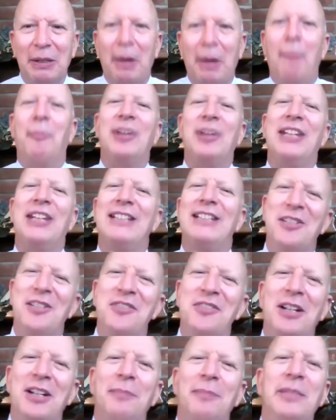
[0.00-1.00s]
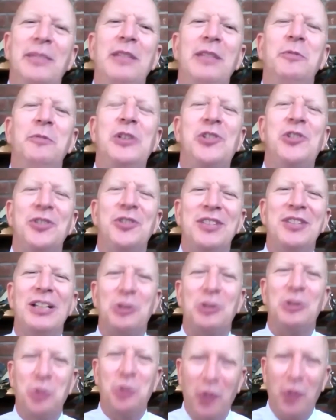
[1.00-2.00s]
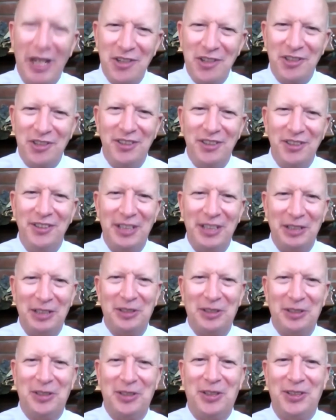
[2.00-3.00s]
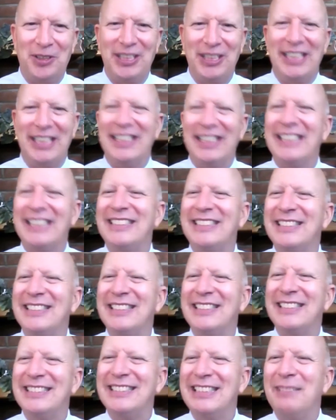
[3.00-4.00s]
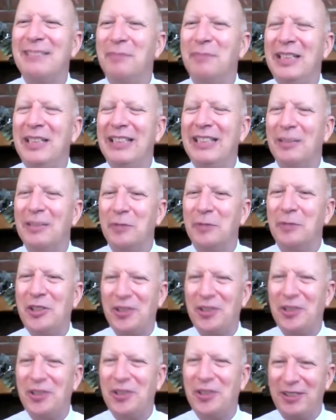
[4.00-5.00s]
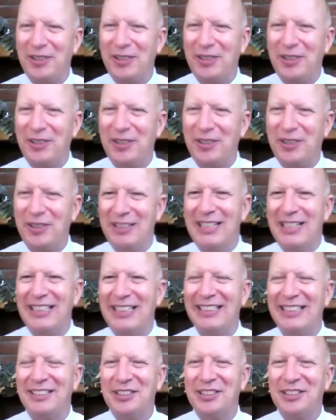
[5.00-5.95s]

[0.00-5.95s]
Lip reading: but that does not mean we should not question the authority, and that does not mean that we should not